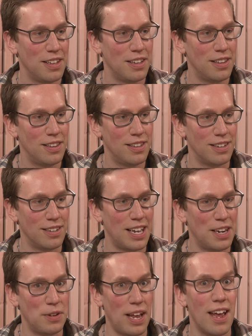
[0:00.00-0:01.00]
the kind
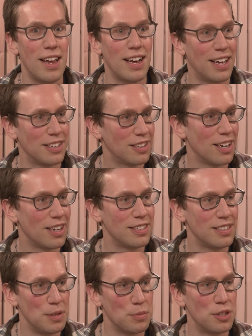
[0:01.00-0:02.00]
of chaos that it
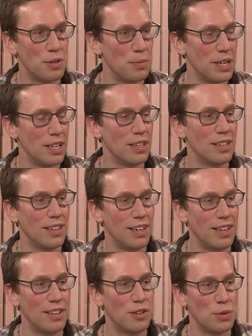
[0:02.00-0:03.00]
seems to be
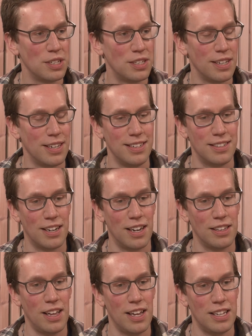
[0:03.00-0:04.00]
in the Twin Cities. And I
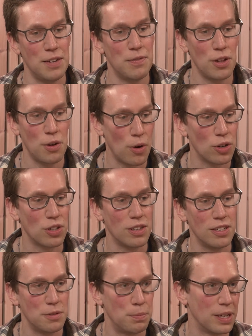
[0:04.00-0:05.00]
like, even though Marshall
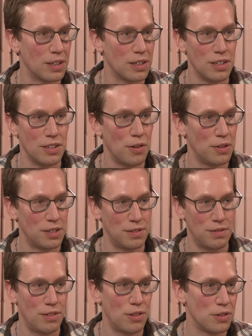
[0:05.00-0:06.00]
is bigger, you know, it's
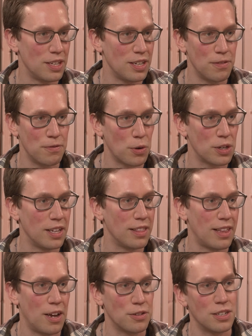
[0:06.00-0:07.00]
13,
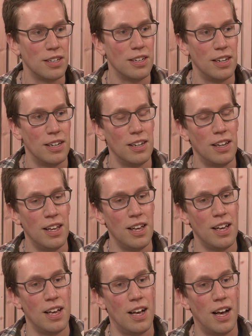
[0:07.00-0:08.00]
14,000, mm-hmm. and
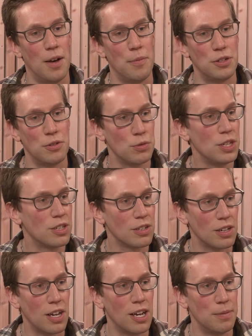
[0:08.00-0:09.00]
um, it's a
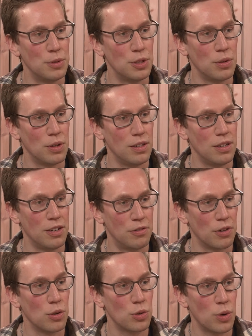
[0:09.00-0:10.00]
regional hub, so it, it
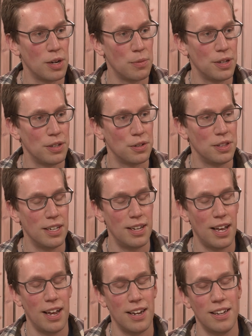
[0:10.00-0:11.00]
grows quite a bit during the
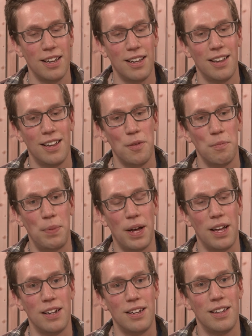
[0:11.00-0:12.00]
day.
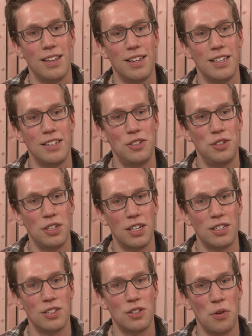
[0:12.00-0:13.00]
But it's
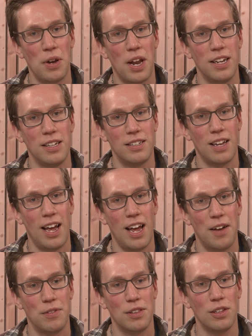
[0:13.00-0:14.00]
just so nice to
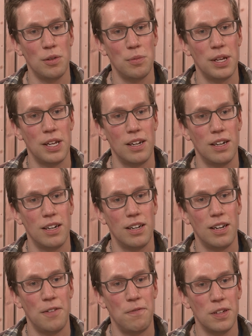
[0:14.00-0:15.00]
have a little bit
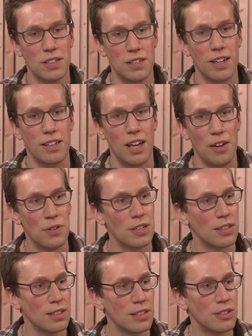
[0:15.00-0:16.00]
it feels like life is a
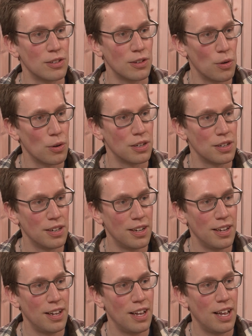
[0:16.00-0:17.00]
little slower.
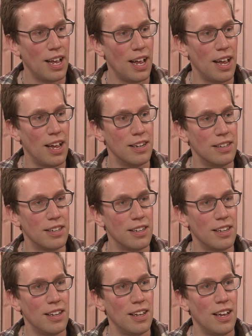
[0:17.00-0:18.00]
And
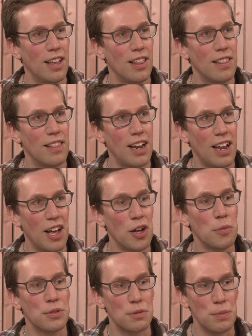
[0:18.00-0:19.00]
that
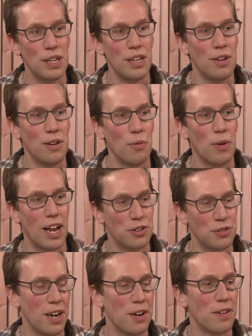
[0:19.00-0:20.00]
helps me when I
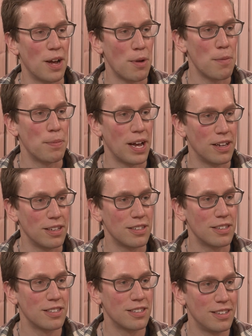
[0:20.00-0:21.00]
try to find my balance